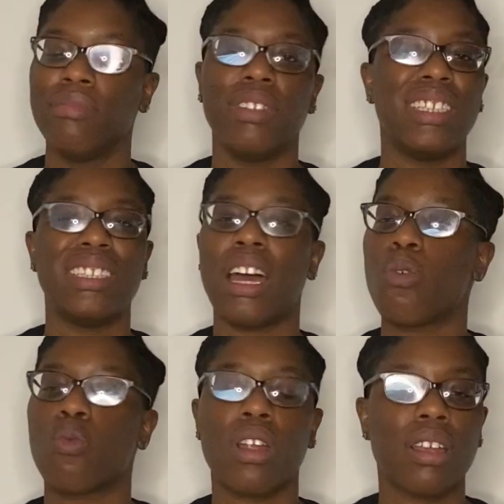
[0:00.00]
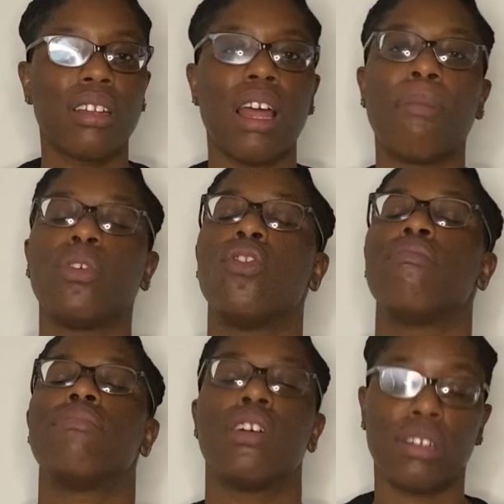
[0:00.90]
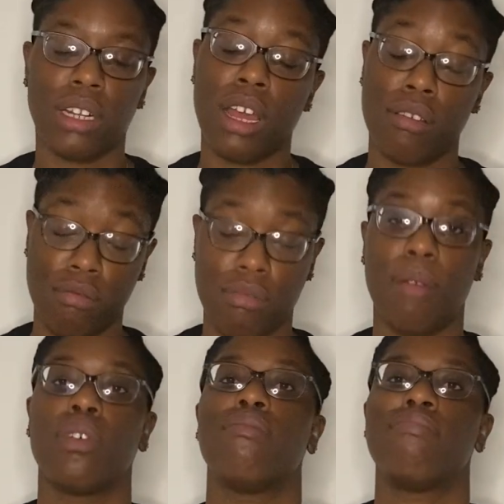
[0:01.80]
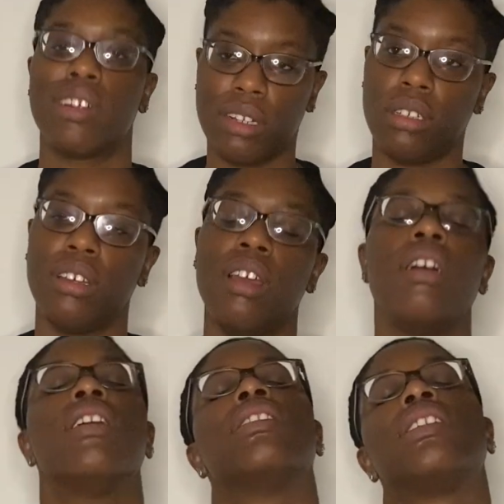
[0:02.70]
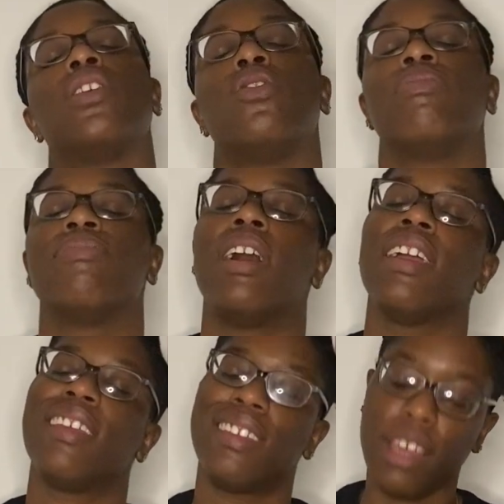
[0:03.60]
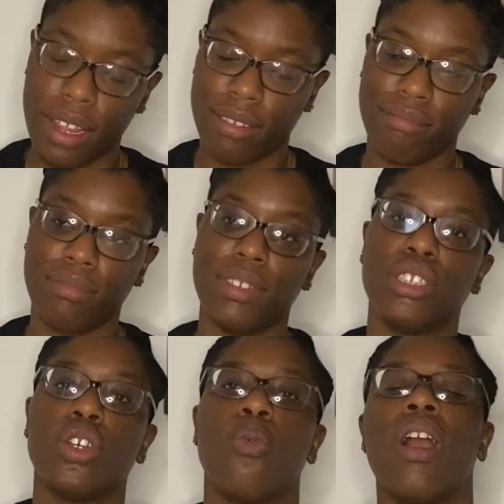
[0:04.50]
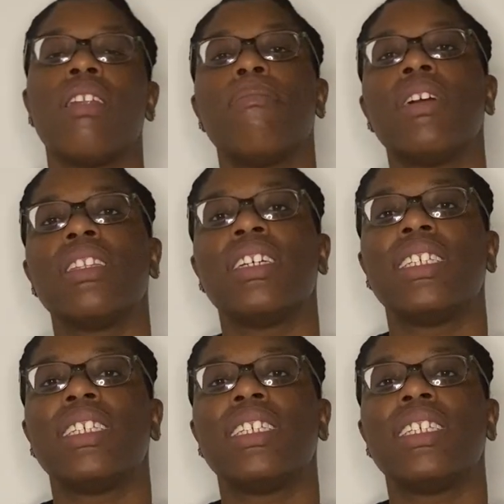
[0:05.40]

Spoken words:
is not working. I'm going to murder her. So again, while the mother is